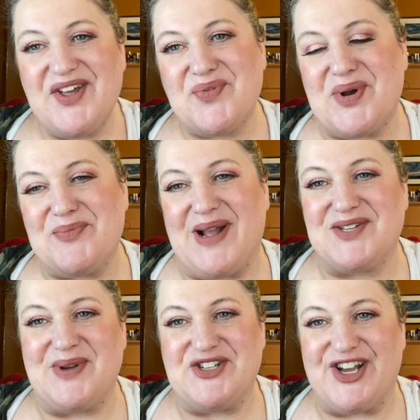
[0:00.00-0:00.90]
welcome back
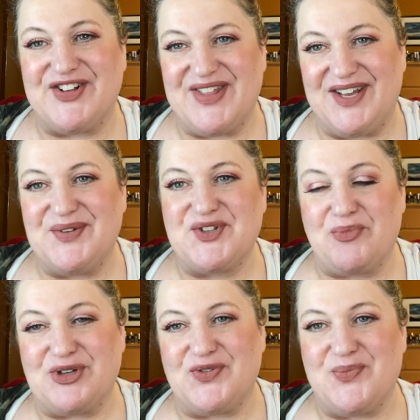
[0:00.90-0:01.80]
to my channel. Thank you so
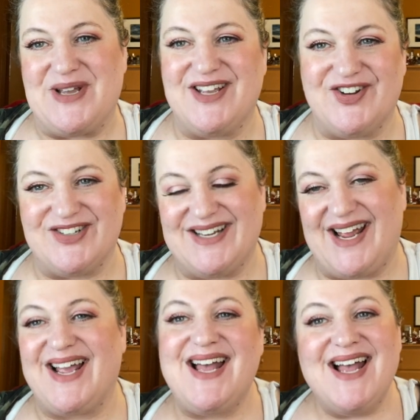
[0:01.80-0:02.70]
much for being here
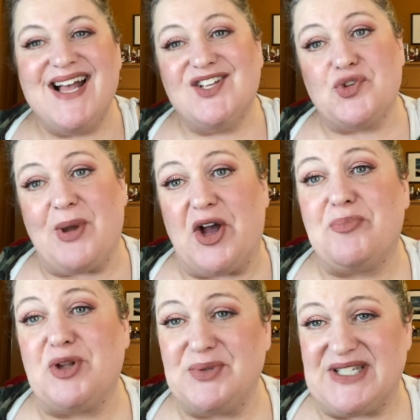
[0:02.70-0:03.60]
today. So my
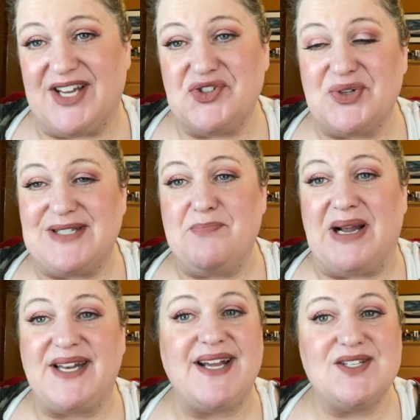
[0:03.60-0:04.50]
upload schedule is
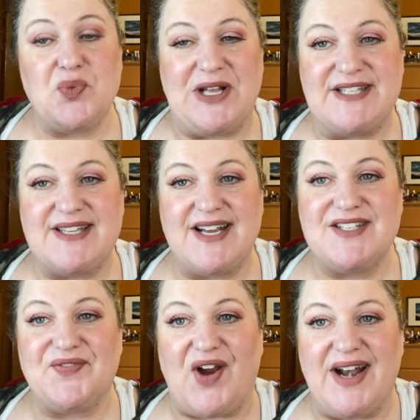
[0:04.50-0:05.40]
Mondays,
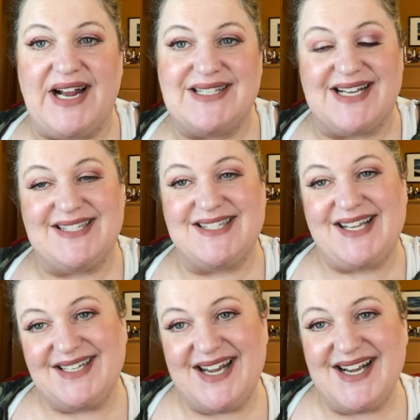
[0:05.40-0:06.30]
Wednesdays, Fridays, and
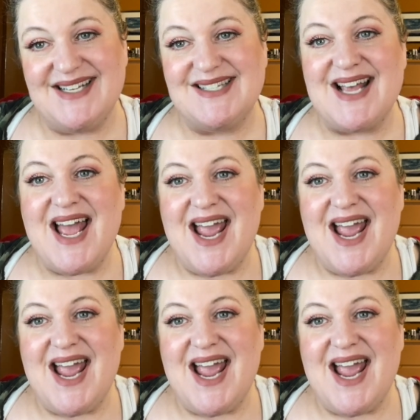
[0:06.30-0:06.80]
Sundays.